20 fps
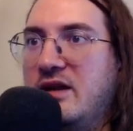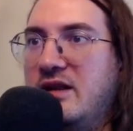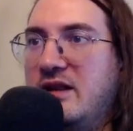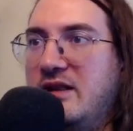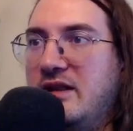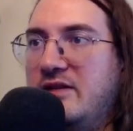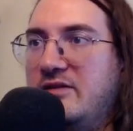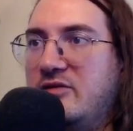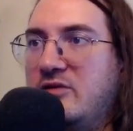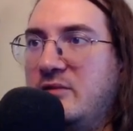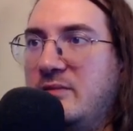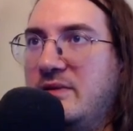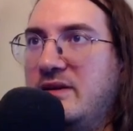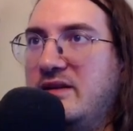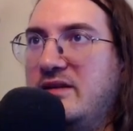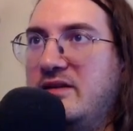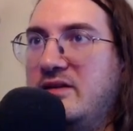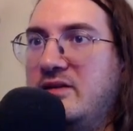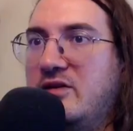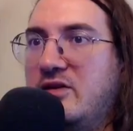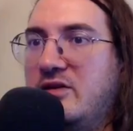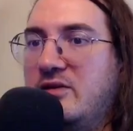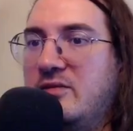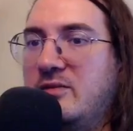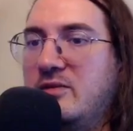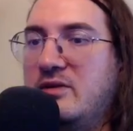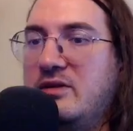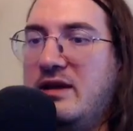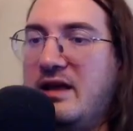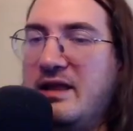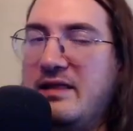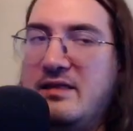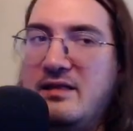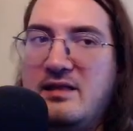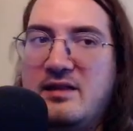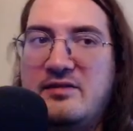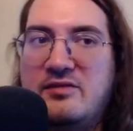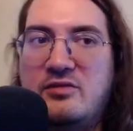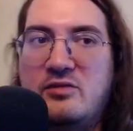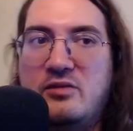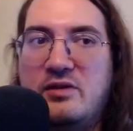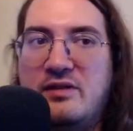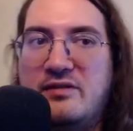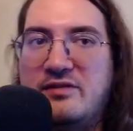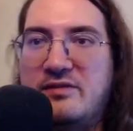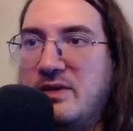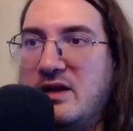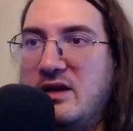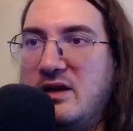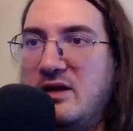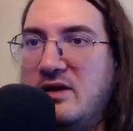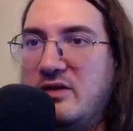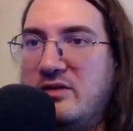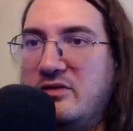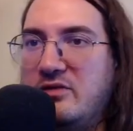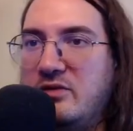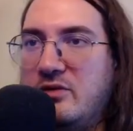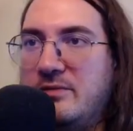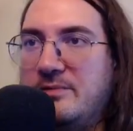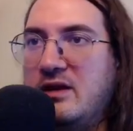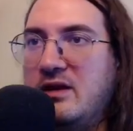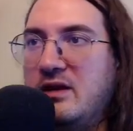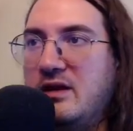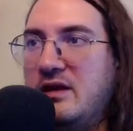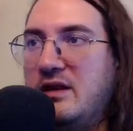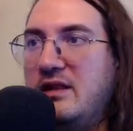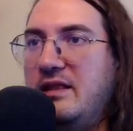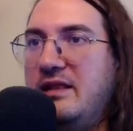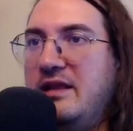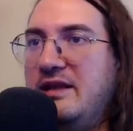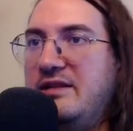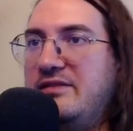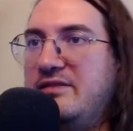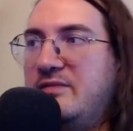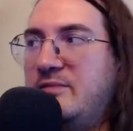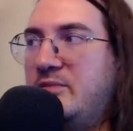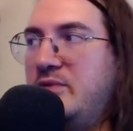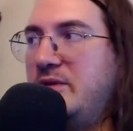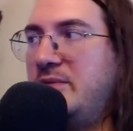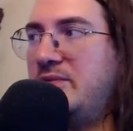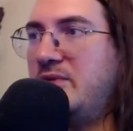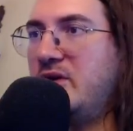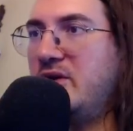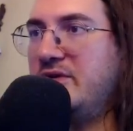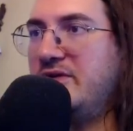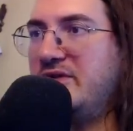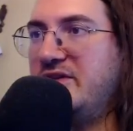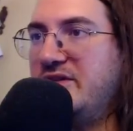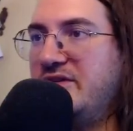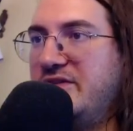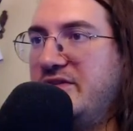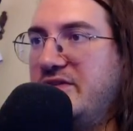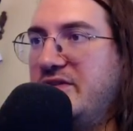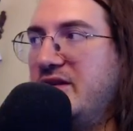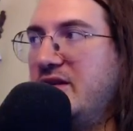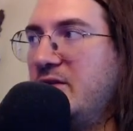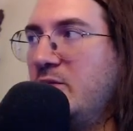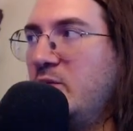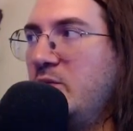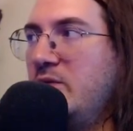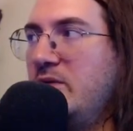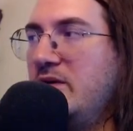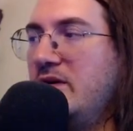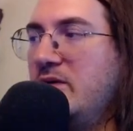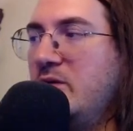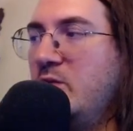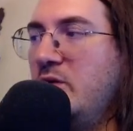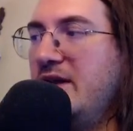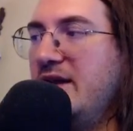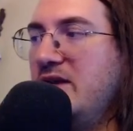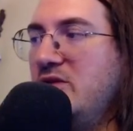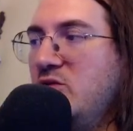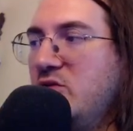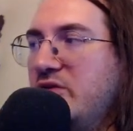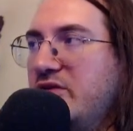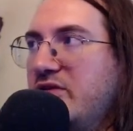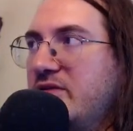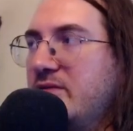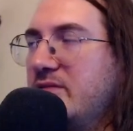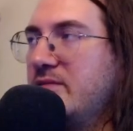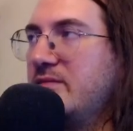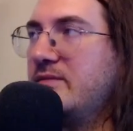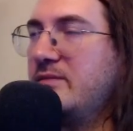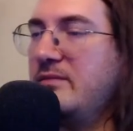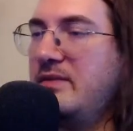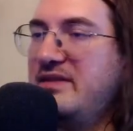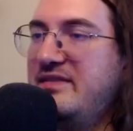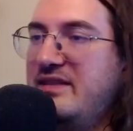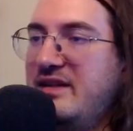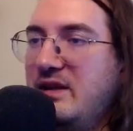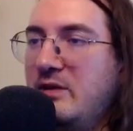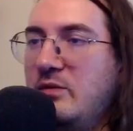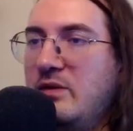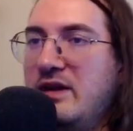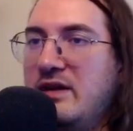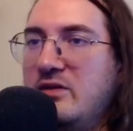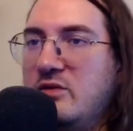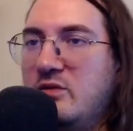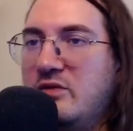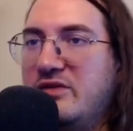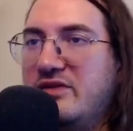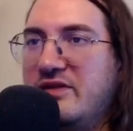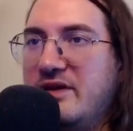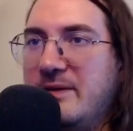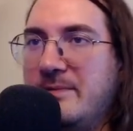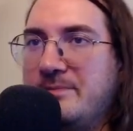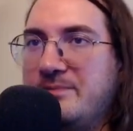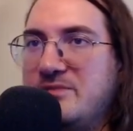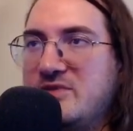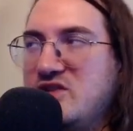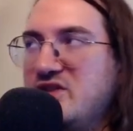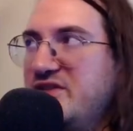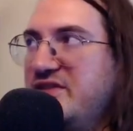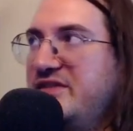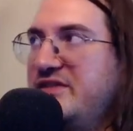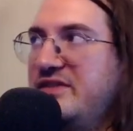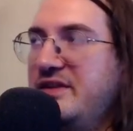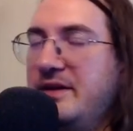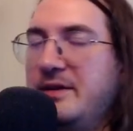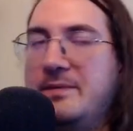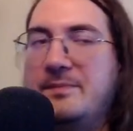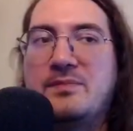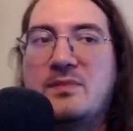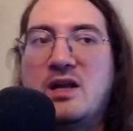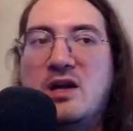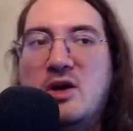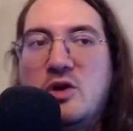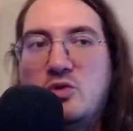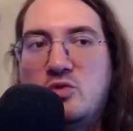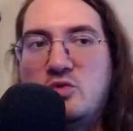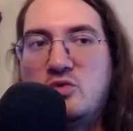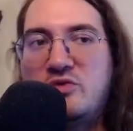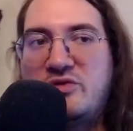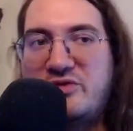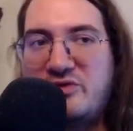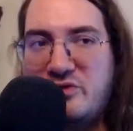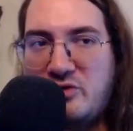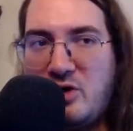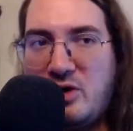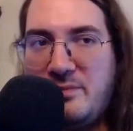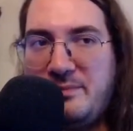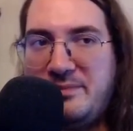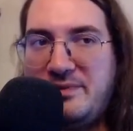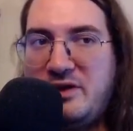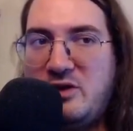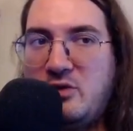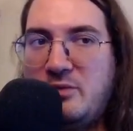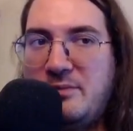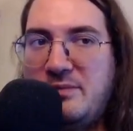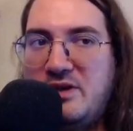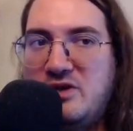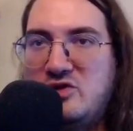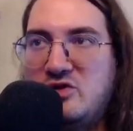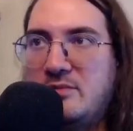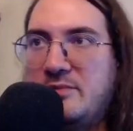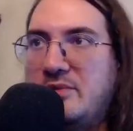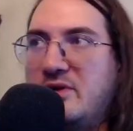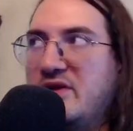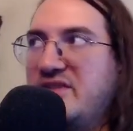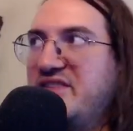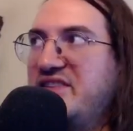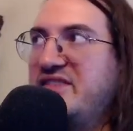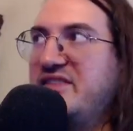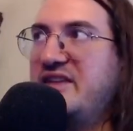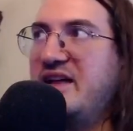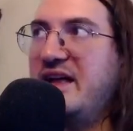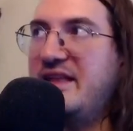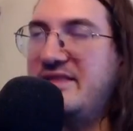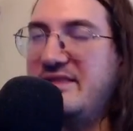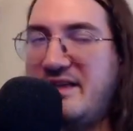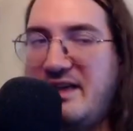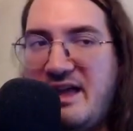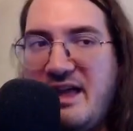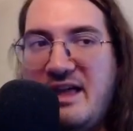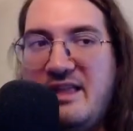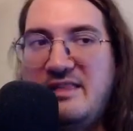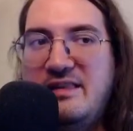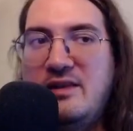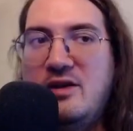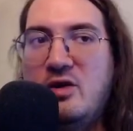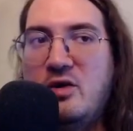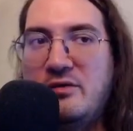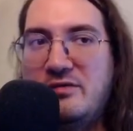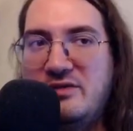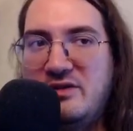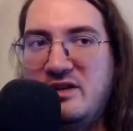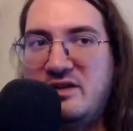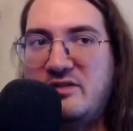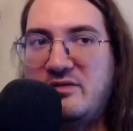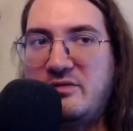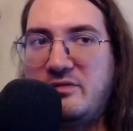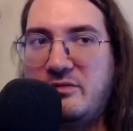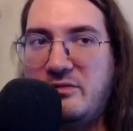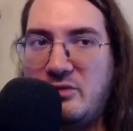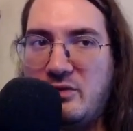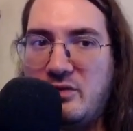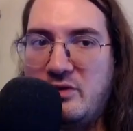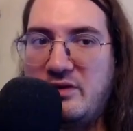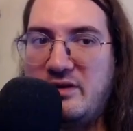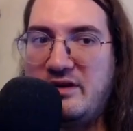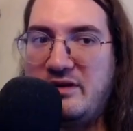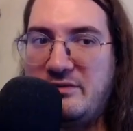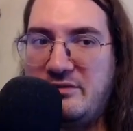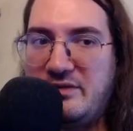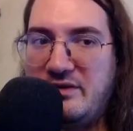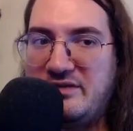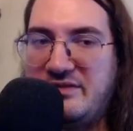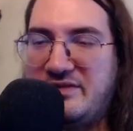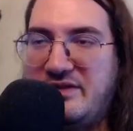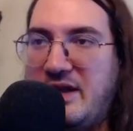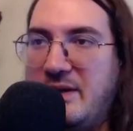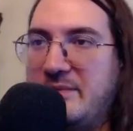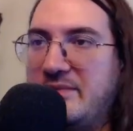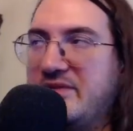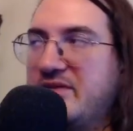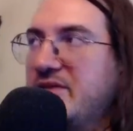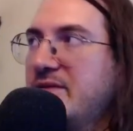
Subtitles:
Let's open here org mode and let's do this. So let's preprocess. We can use GCC to stop the compilation process at any of these 4 different steps.